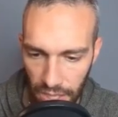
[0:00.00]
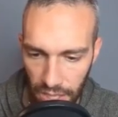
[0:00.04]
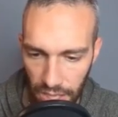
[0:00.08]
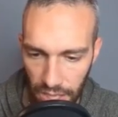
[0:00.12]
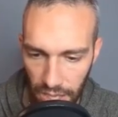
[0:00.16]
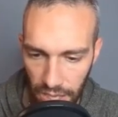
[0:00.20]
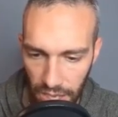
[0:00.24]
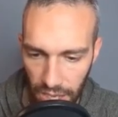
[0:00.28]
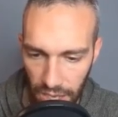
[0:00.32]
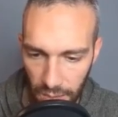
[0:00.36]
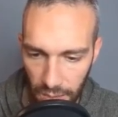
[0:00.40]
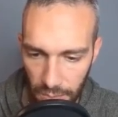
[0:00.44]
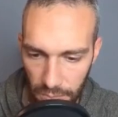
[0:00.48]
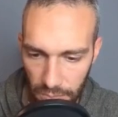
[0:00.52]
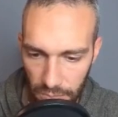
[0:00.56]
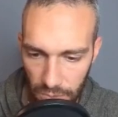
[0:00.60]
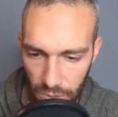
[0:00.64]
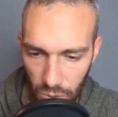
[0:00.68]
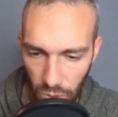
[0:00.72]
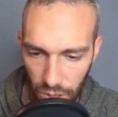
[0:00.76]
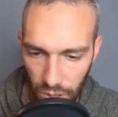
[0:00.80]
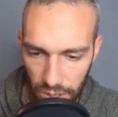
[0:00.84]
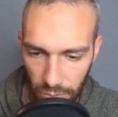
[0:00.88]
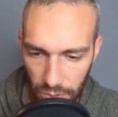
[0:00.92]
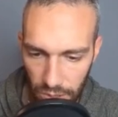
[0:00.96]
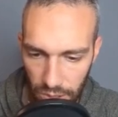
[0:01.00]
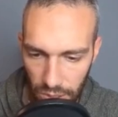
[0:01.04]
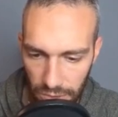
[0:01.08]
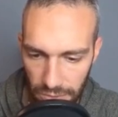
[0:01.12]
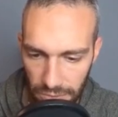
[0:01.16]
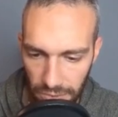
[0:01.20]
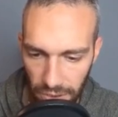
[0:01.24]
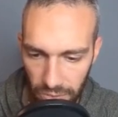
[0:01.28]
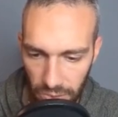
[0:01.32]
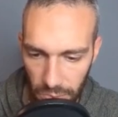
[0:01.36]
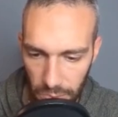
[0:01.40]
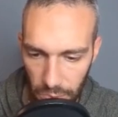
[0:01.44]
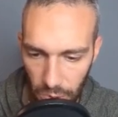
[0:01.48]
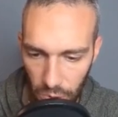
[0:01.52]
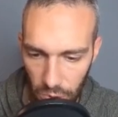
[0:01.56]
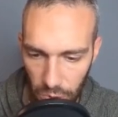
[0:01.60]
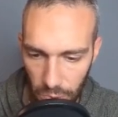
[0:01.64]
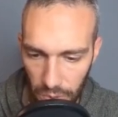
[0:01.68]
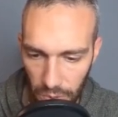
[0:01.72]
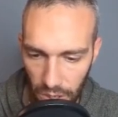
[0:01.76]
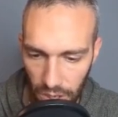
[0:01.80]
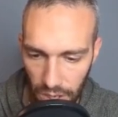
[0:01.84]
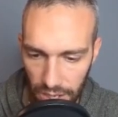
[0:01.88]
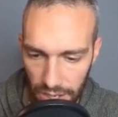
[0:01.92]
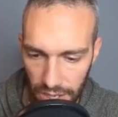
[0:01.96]
Going with your favorite
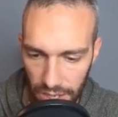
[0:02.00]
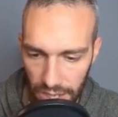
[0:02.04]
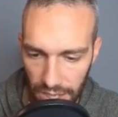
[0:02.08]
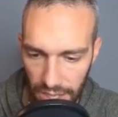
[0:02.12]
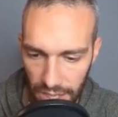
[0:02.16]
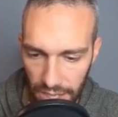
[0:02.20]
Pokemon,